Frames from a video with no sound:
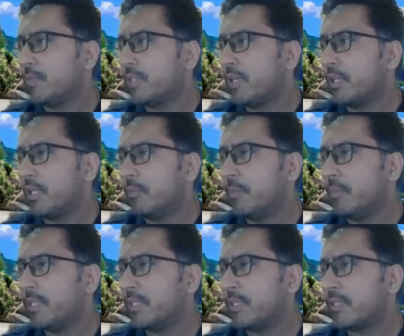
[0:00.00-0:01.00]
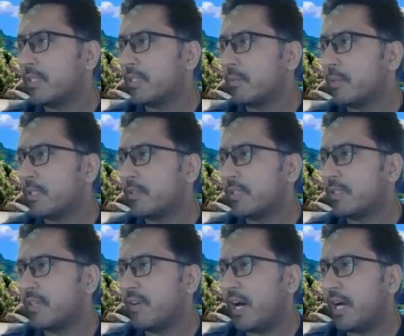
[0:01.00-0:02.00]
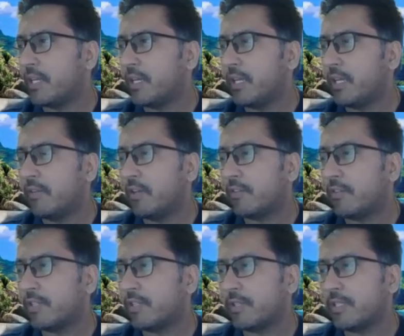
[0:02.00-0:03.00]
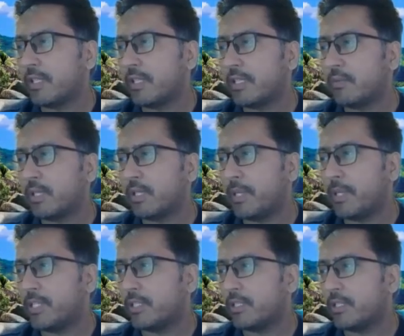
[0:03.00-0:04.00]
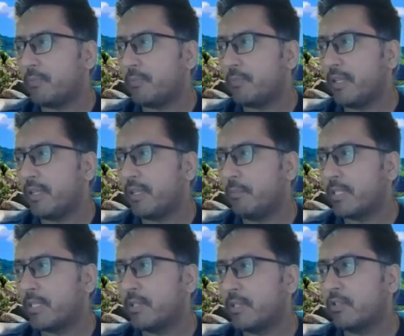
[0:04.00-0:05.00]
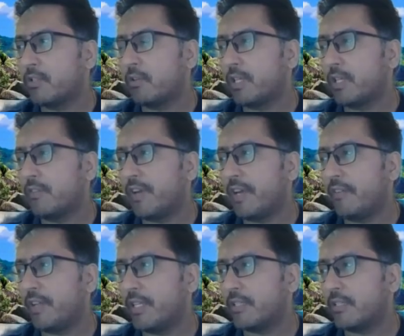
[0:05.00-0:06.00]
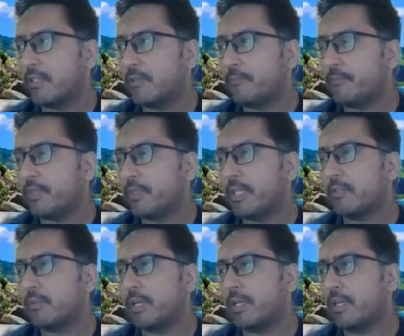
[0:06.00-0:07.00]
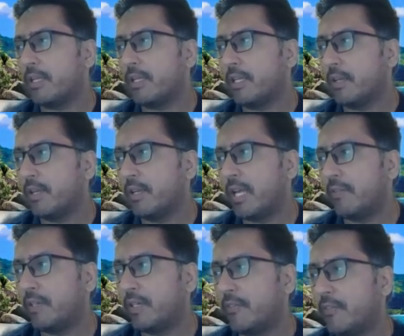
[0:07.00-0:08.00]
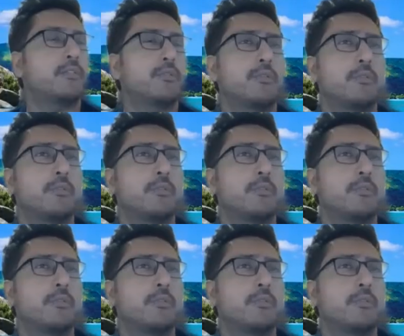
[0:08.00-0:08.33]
certain business customers receive a higher level of service. That's what they mentioned. And they must be resolved within 5 days. That's why. And they will have a different.